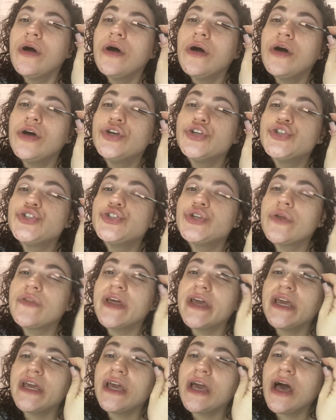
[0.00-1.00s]
so
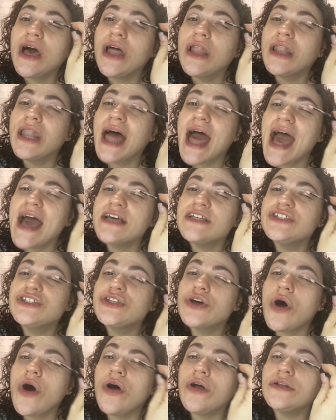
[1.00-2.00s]
they last
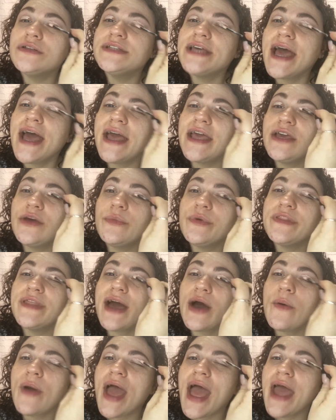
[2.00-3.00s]
all day
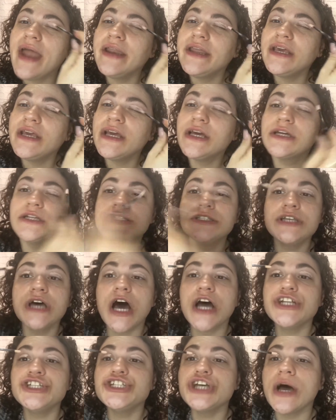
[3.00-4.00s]
without any
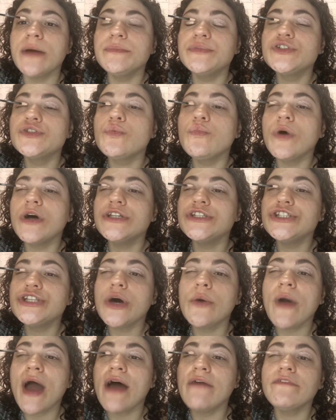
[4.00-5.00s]
touch-ups
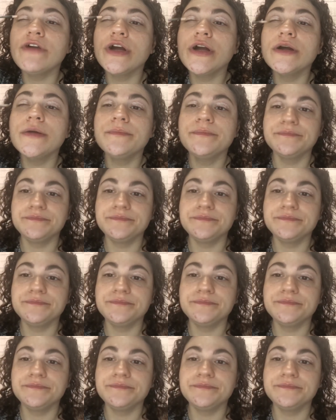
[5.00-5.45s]
whatsoever.